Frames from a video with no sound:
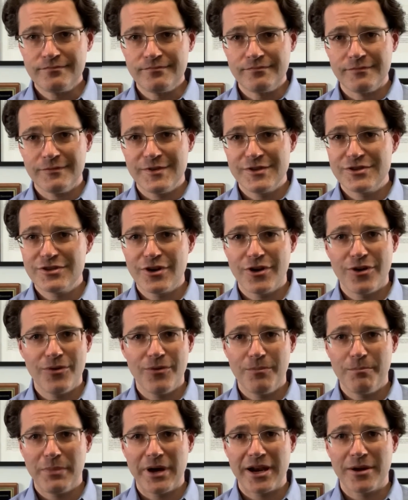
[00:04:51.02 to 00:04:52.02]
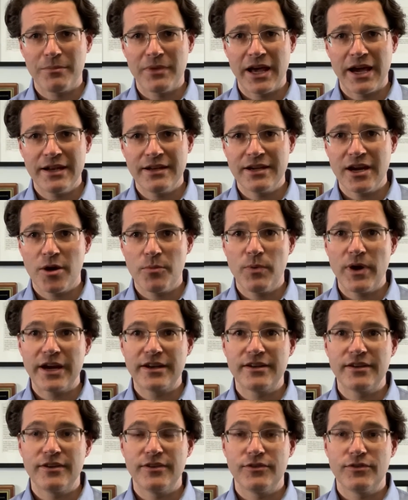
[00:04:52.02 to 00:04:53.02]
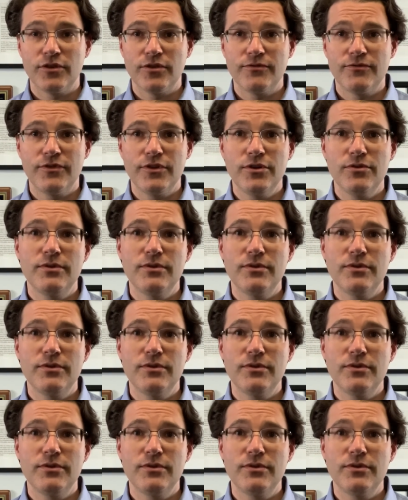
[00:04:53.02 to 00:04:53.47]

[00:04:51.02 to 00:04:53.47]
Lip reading: So bottom line, chiropractic is good for you.